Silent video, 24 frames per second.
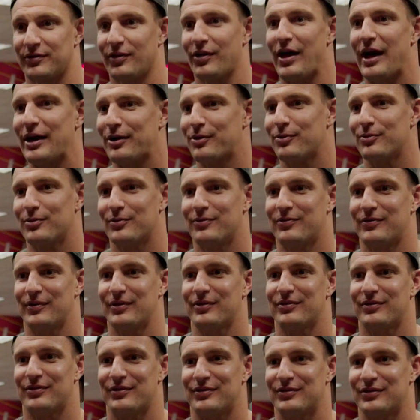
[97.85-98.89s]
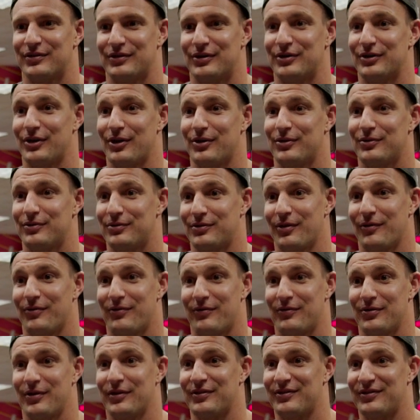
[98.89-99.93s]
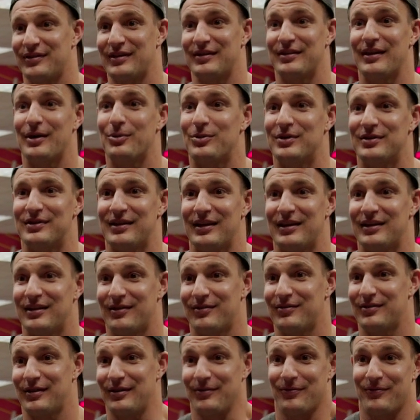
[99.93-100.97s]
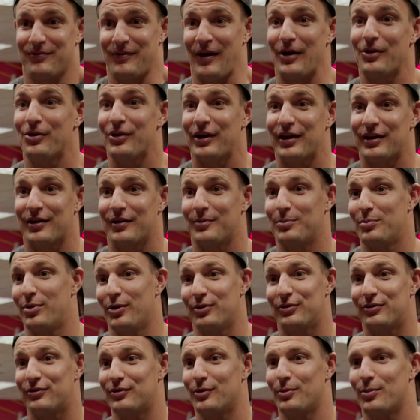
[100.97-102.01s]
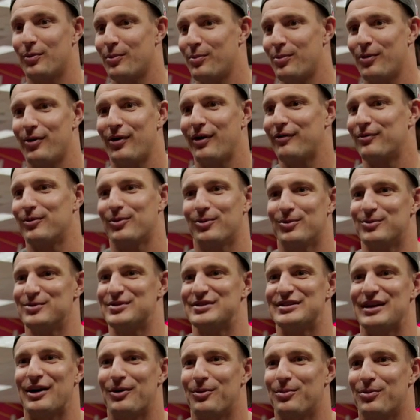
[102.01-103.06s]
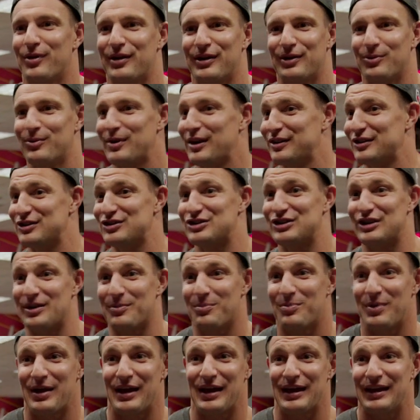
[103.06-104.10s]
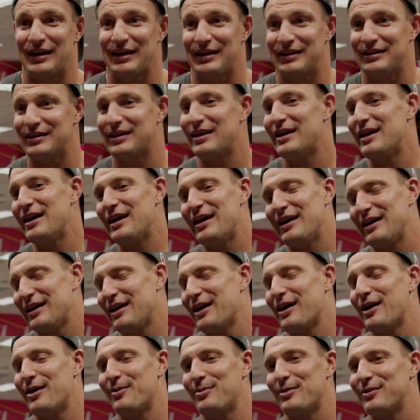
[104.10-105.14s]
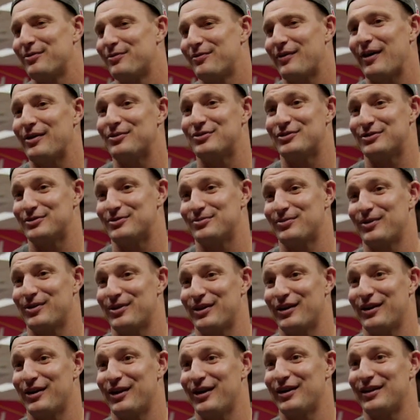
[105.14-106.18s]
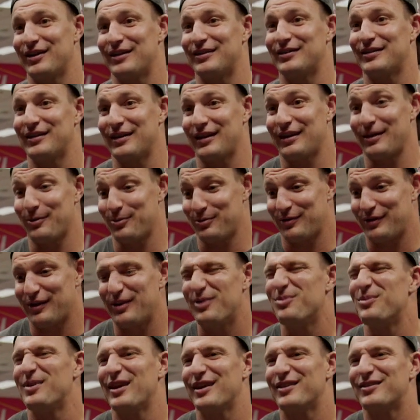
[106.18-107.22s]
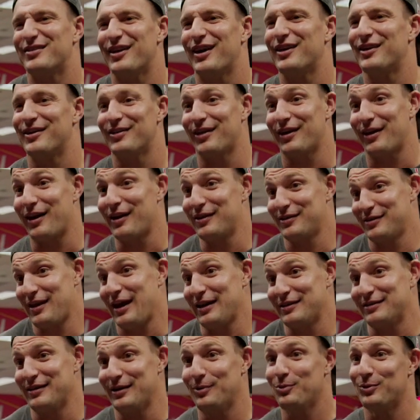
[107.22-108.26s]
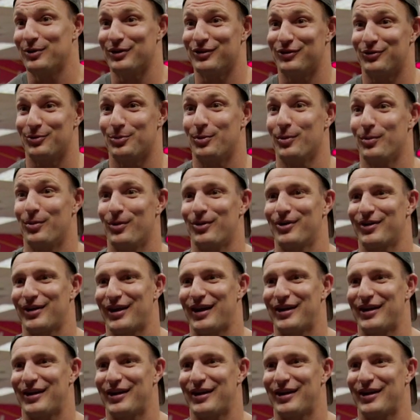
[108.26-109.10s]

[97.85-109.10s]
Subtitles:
The locker room feels, you know, the scene that we did, it felt like a post-Super Bowl. Everyone was celebrating. We had the champagne. It felt just really good, and it was getting me excited like I did win a Super Bowl